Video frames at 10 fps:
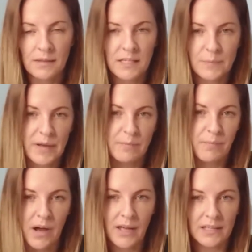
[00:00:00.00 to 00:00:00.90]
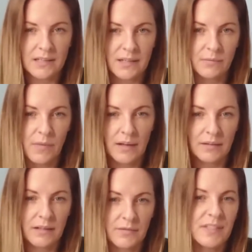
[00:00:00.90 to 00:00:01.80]
there's been buyers that might
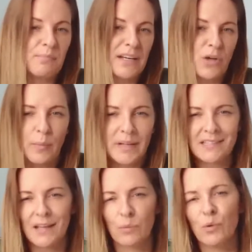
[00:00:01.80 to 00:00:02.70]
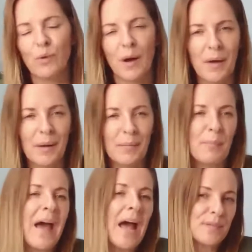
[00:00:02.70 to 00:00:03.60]
have made comments like, well, I'm
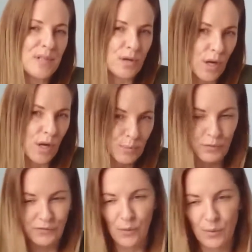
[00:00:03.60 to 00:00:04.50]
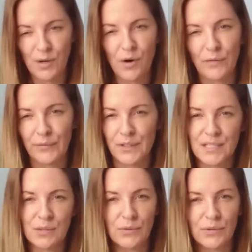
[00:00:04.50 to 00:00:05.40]
perhaps not going to put forward an offer
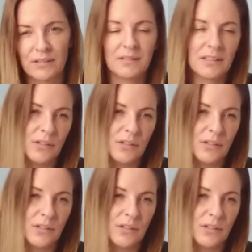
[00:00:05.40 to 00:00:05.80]
until the,